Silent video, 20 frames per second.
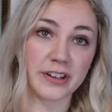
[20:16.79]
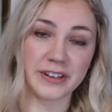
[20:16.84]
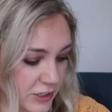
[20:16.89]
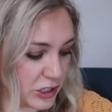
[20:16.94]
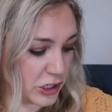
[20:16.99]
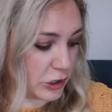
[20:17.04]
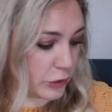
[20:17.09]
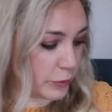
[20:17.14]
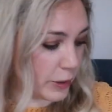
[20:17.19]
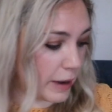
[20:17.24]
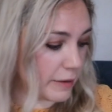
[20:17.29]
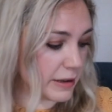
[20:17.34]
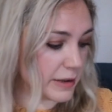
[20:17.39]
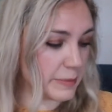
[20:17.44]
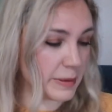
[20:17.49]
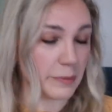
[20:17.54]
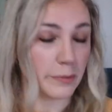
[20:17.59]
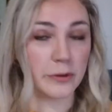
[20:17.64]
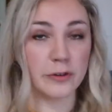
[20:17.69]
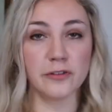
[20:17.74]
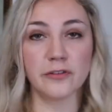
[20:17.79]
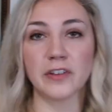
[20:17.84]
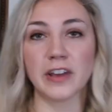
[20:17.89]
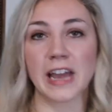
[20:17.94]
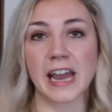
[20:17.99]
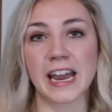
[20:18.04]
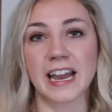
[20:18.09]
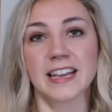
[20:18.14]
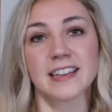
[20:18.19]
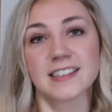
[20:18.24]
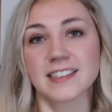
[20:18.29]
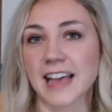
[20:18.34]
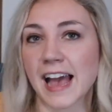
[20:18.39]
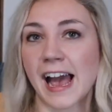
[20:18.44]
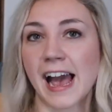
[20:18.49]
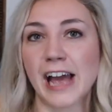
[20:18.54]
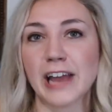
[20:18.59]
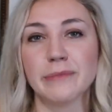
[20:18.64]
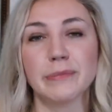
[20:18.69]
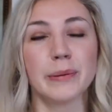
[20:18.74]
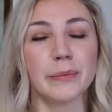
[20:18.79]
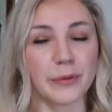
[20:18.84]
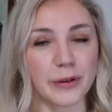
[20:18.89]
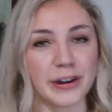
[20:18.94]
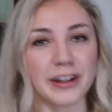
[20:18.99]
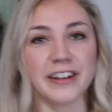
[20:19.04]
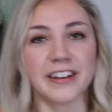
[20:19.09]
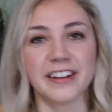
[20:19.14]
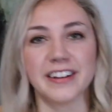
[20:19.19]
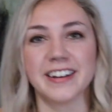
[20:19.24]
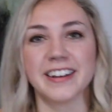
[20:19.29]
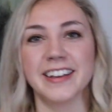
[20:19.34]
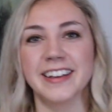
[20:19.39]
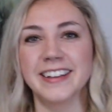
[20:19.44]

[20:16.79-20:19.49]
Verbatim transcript: So it'll probably be moving, sad, but pretty good.